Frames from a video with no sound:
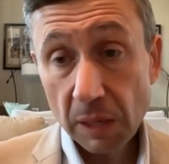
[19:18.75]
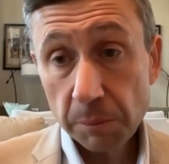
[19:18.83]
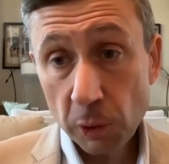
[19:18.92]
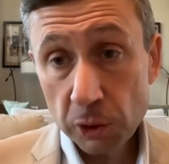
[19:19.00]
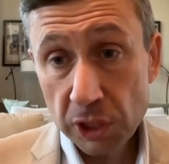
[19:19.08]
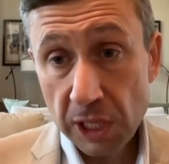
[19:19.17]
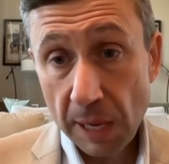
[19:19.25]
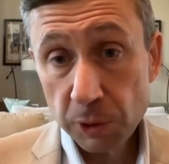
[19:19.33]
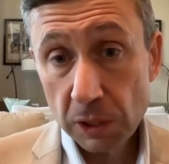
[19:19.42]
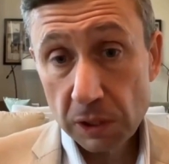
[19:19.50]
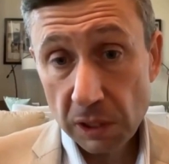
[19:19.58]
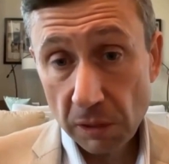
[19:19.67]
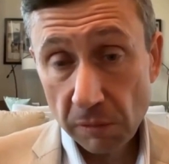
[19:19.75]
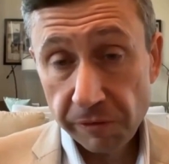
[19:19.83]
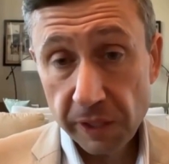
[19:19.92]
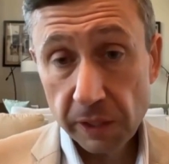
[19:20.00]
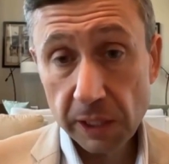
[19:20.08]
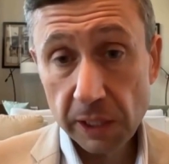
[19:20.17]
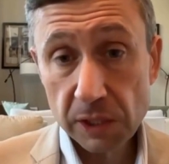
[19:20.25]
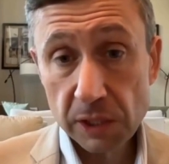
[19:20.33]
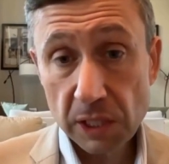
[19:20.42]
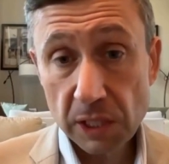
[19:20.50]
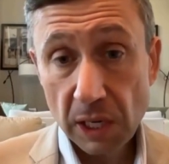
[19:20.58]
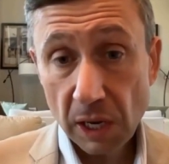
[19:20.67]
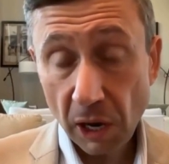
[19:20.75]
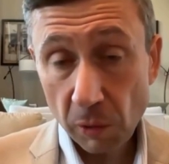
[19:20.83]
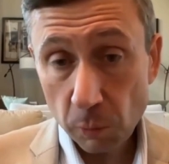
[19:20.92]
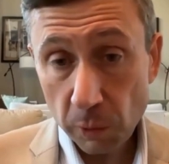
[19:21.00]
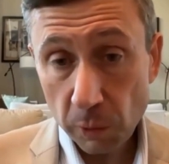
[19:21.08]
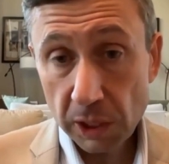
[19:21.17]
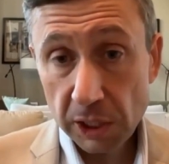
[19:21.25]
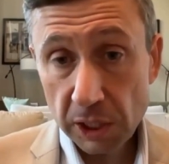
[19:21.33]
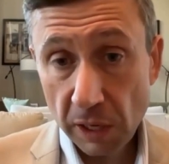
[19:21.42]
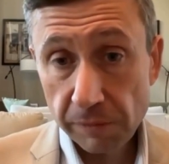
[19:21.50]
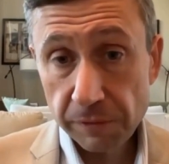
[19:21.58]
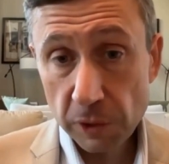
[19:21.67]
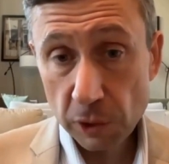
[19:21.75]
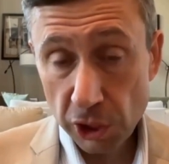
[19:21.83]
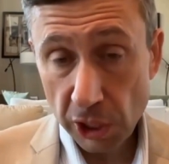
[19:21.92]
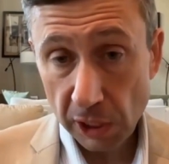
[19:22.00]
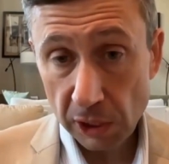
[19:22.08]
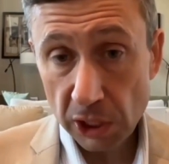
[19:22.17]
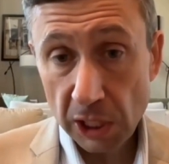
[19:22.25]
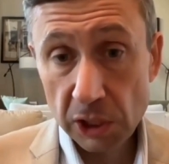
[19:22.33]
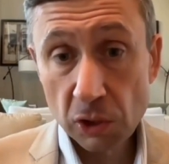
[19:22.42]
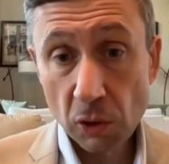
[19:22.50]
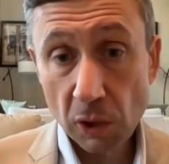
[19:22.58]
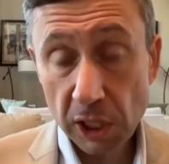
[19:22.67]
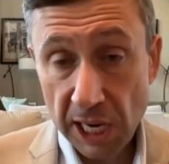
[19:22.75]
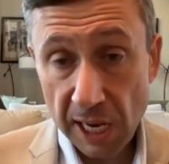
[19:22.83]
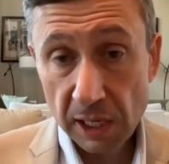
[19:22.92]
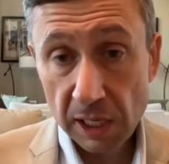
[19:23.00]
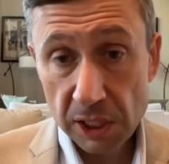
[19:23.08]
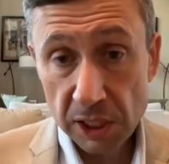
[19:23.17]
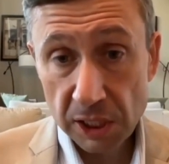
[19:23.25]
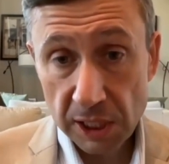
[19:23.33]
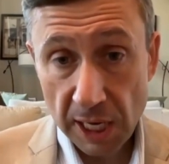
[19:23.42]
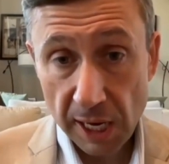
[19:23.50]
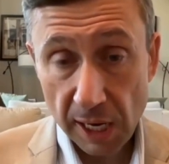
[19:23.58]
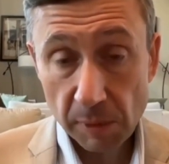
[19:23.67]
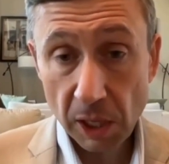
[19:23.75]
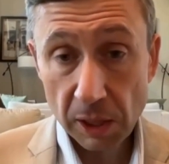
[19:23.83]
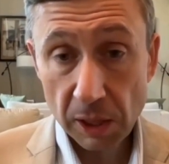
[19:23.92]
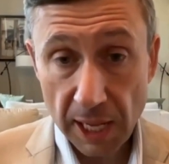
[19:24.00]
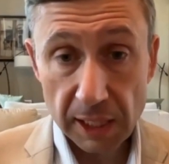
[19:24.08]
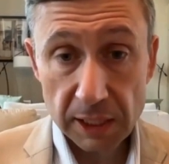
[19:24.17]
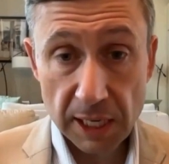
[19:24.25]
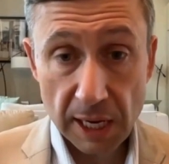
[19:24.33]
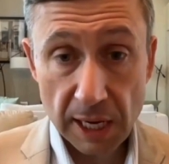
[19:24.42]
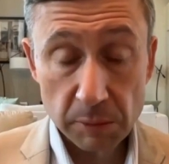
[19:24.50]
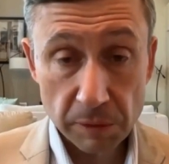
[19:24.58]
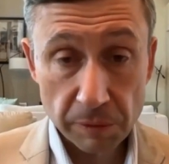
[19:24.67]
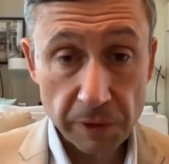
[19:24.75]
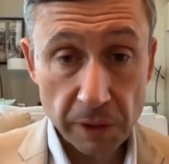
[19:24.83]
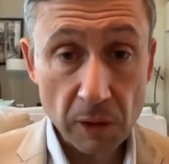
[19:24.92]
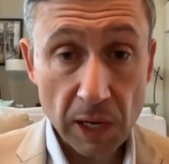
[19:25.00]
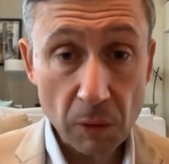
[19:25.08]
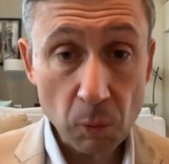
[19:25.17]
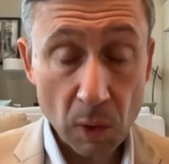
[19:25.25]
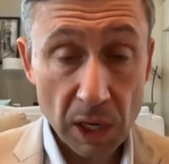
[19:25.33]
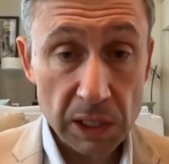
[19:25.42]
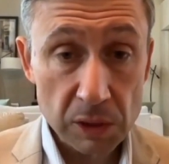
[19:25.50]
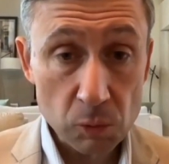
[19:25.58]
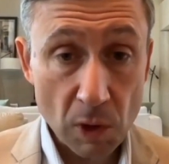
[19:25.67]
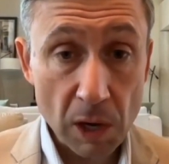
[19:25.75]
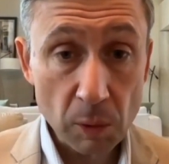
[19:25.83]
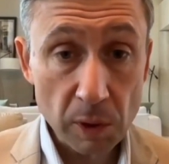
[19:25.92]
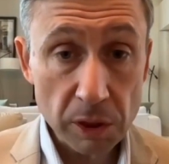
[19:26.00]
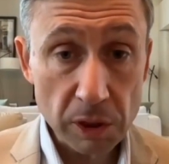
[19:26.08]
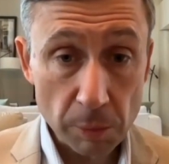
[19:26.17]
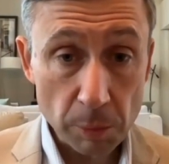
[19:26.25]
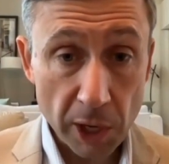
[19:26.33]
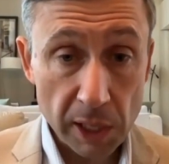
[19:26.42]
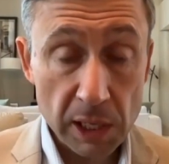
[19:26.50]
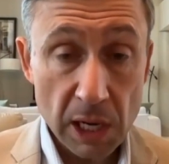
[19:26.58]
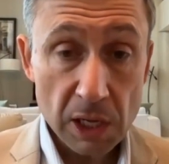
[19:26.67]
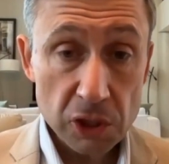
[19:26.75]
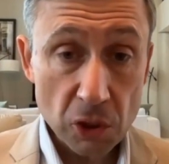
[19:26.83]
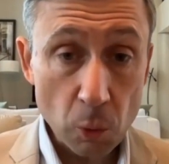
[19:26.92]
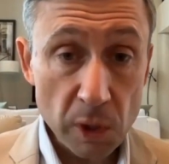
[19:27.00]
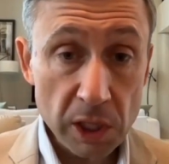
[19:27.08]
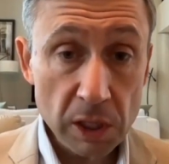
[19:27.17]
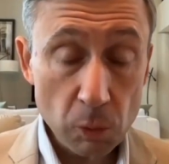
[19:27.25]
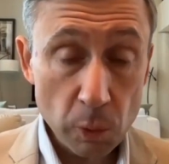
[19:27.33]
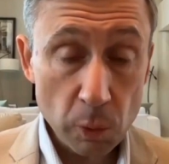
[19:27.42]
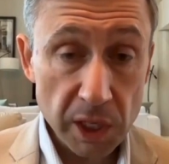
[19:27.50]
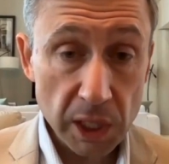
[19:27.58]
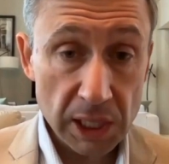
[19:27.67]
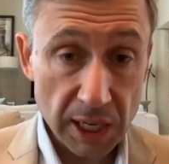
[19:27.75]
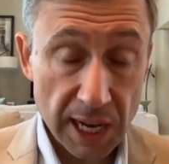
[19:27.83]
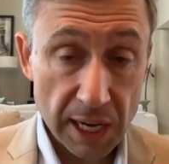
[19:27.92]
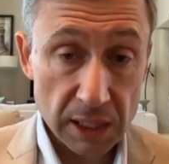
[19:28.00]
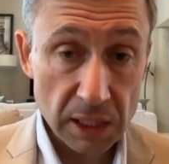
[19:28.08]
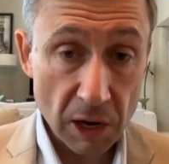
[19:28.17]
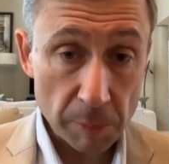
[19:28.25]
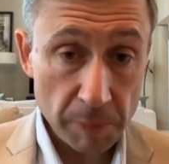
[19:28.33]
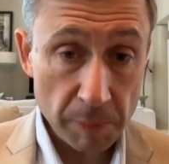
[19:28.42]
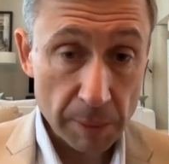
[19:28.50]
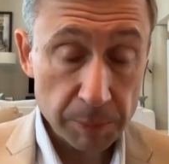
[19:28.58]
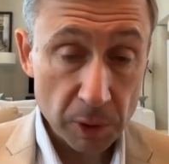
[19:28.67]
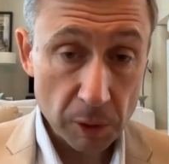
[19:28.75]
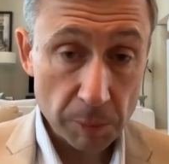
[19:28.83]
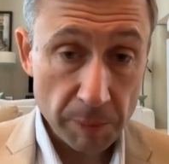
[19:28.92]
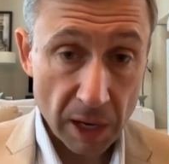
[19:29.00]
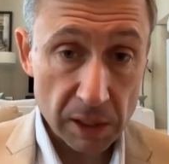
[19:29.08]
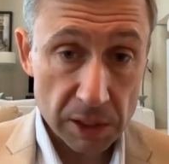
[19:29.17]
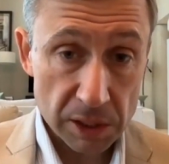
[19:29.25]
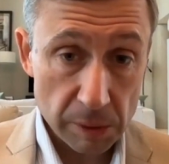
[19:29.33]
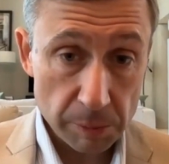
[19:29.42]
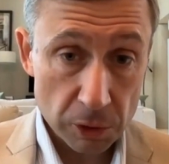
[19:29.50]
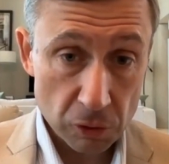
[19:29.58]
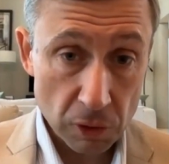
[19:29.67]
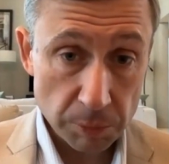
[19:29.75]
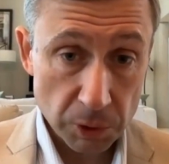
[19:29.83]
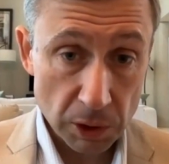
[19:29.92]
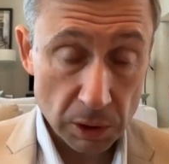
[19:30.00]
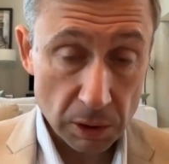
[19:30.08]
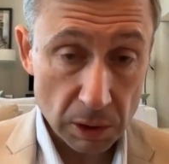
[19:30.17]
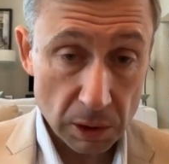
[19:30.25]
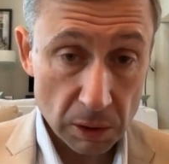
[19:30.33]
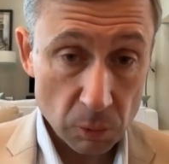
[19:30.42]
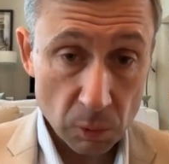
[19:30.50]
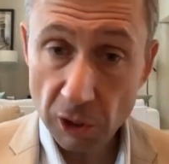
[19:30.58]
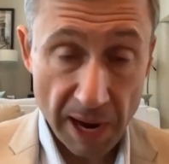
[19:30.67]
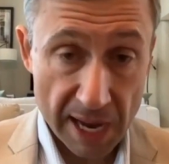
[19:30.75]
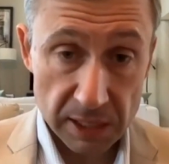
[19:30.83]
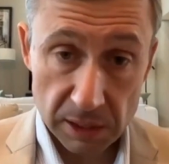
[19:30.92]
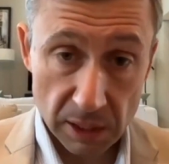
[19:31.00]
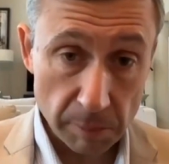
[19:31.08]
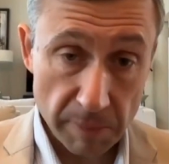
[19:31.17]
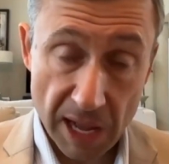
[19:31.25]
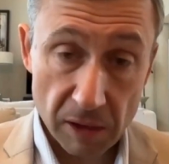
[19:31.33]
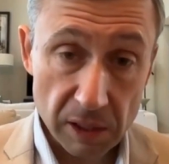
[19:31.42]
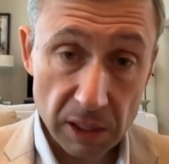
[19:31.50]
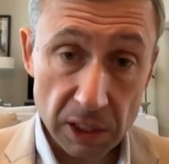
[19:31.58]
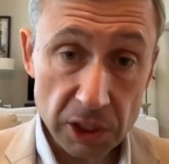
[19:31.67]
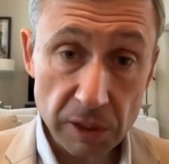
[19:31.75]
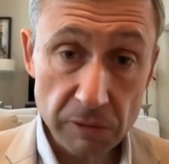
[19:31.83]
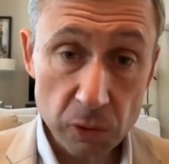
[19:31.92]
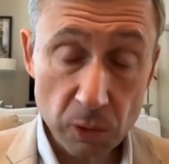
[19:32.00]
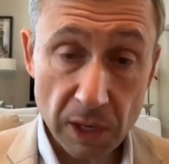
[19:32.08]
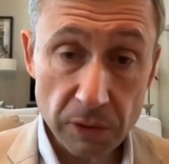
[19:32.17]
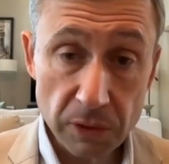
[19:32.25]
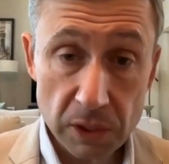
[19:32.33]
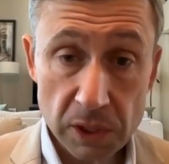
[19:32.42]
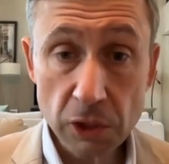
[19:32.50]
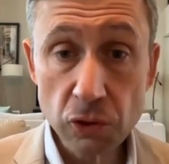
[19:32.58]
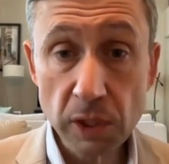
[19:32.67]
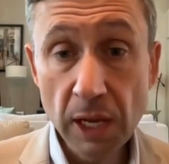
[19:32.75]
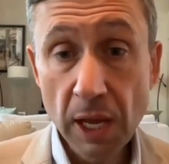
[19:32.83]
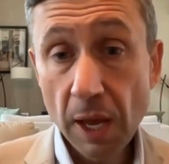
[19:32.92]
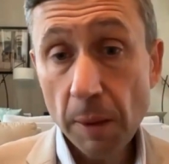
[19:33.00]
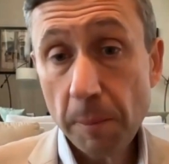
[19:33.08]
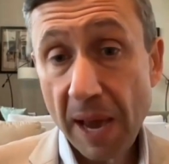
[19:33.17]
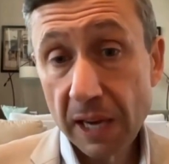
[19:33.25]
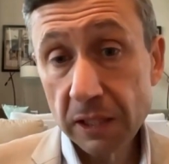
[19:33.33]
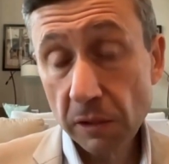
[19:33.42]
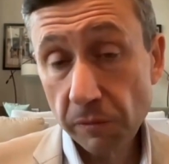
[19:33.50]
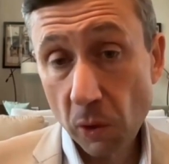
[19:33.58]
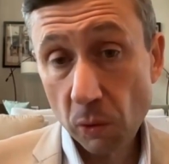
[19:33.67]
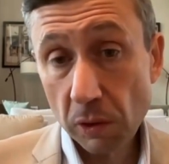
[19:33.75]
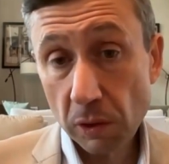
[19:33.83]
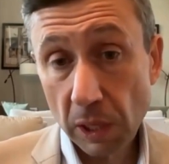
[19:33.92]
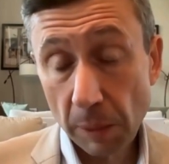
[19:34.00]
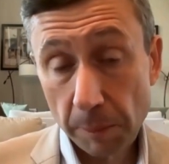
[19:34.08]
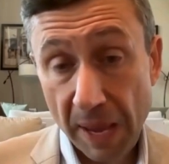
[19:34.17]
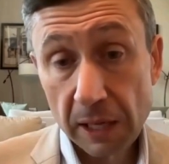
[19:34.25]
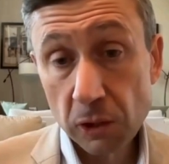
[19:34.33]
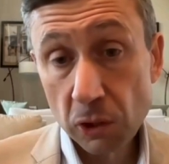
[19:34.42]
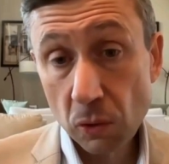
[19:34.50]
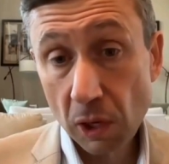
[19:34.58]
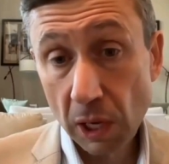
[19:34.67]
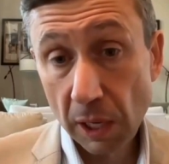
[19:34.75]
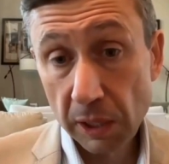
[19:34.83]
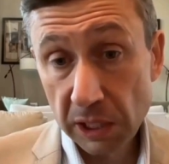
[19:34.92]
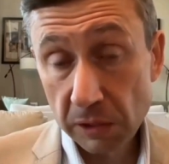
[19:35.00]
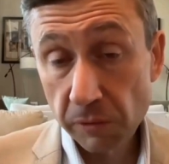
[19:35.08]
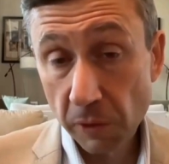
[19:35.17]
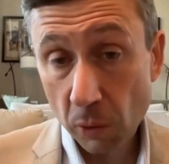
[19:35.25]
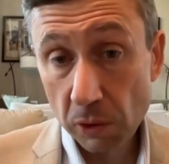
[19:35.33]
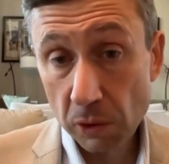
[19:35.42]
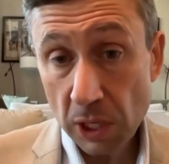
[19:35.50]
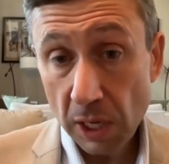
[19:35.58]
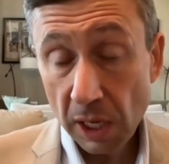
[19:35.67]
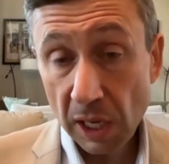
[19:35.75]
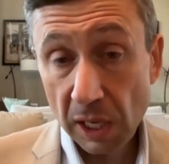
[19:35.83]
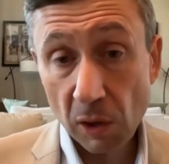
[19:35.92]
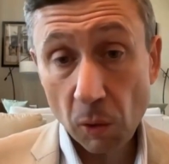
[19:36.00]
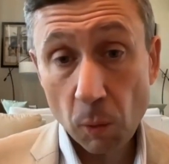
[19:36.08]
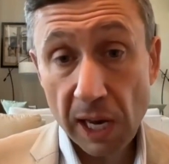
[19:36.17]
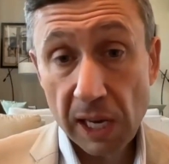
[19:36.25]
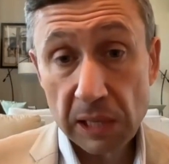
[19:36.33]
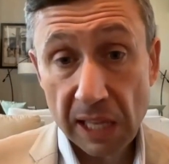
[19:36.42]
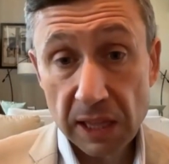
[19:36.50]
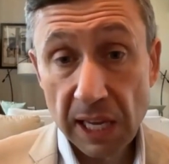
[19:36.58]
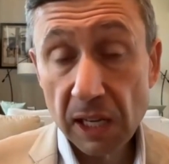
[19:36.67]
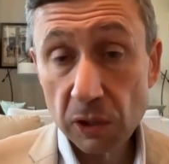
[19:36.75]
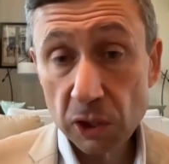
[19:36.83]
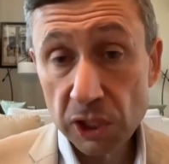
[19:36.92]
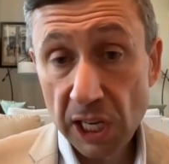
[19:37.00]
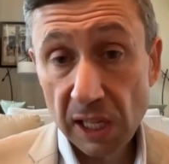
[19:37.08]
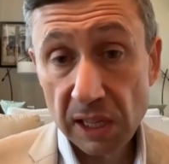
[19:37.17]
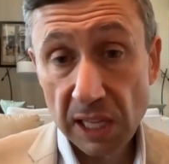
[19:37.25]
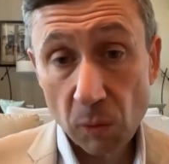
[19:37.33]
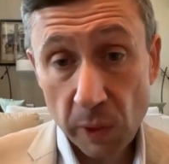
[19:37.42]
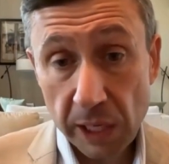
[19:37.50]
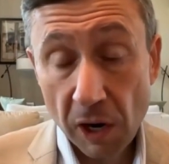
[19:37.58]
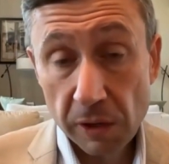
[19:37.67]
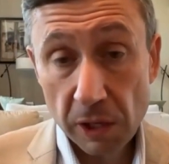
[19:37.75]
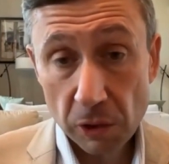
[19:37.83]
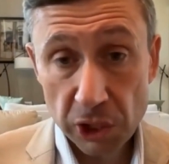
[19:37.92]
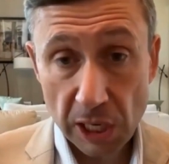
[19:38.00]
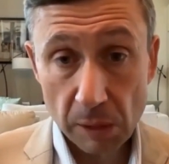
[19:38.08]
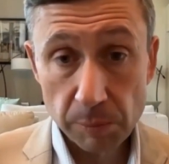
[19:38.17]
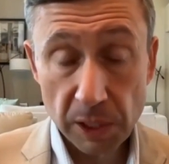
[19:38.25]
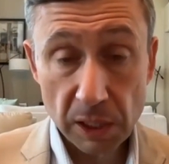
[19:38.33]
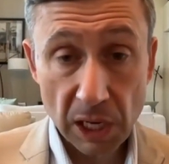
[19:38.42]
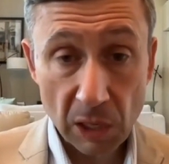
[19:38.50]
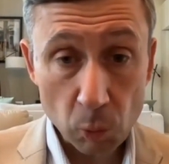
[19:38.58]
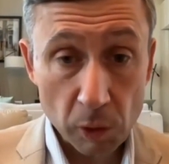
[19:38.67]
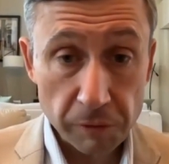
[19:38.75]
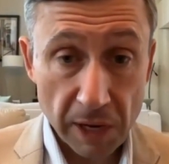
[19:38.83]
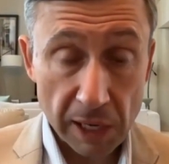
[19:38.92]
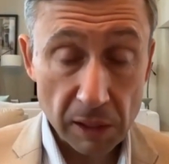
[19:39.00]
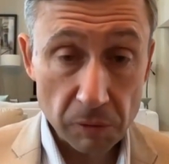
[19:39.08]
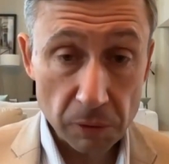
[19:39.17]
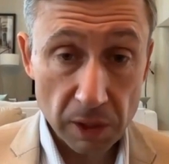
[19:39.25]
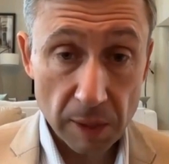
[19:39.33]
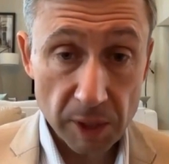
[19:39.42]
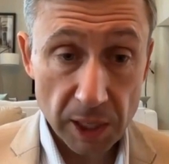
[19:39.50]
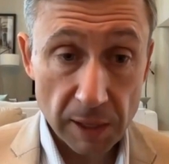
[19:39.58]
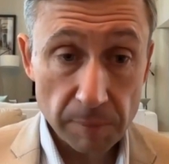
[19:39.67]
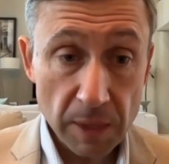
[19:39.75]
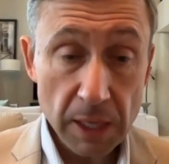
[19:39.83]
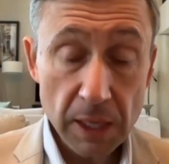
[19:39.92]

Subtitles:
Perceptions and feelings are really tough to change. It's going to take us time, a lot of time, to figure out what is wrong with our brand so we can reconnect our popular policy prescription, which are passing and ballot initiatives throughout this country, back to these voters in a way that they understand that we are their champion and we're fighting for them again.